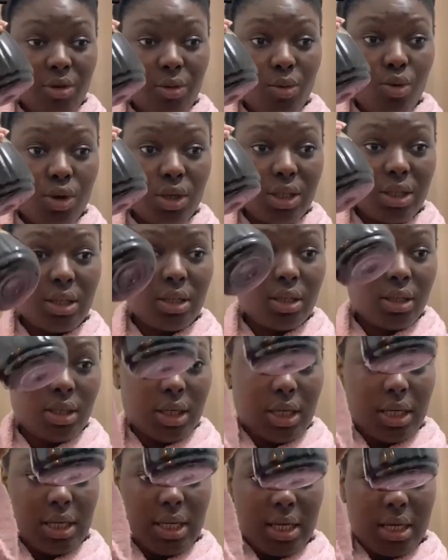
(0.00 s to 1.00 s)
over
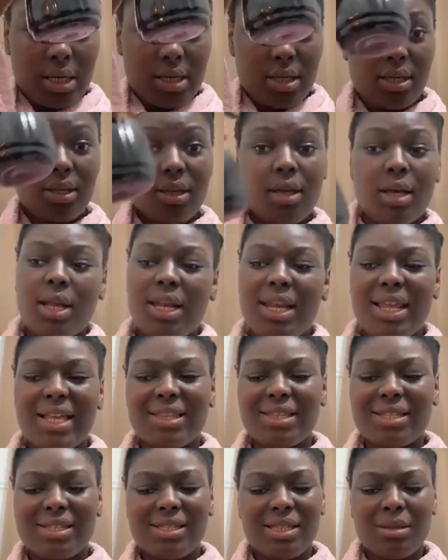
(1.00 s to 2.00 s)

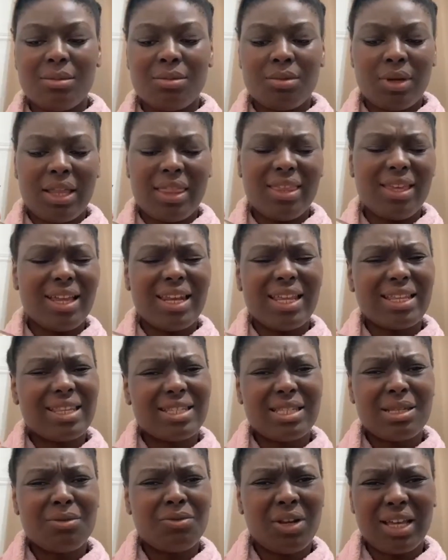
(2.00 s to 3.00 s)
flaxseed
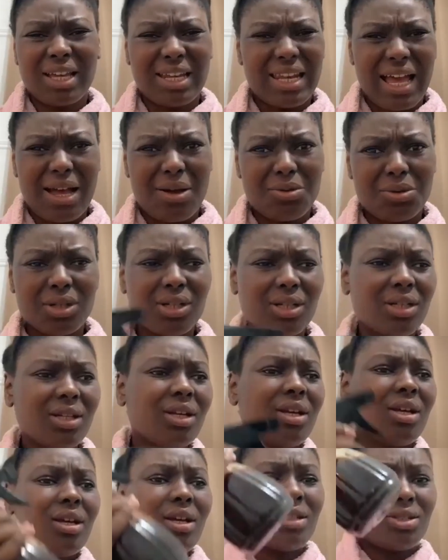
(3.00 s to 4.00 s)
gel
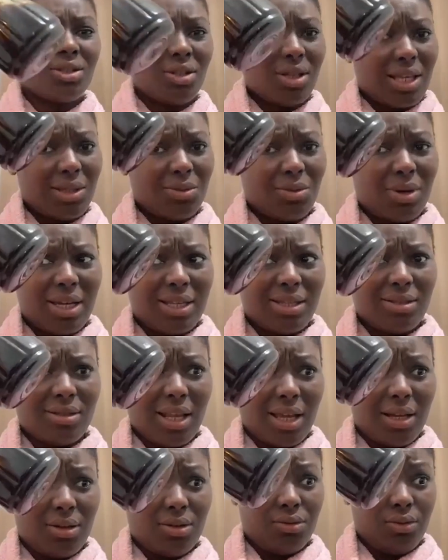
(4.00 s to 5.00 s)
covered hair.
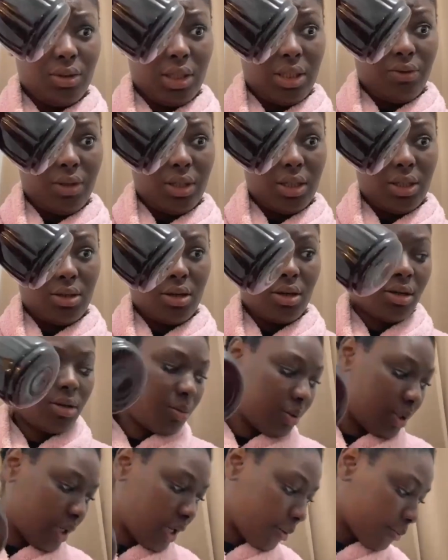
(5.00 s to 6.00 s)
Right? Is
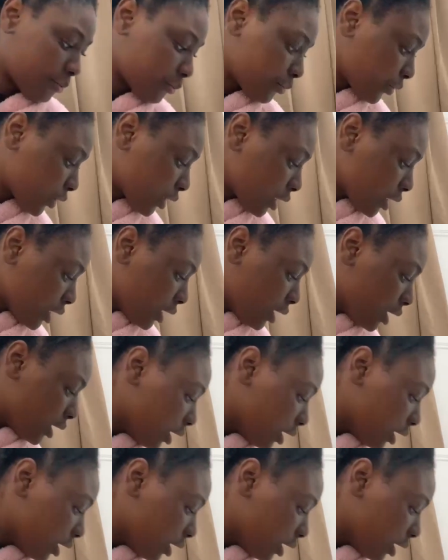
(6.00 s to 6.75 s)
that the right way around? I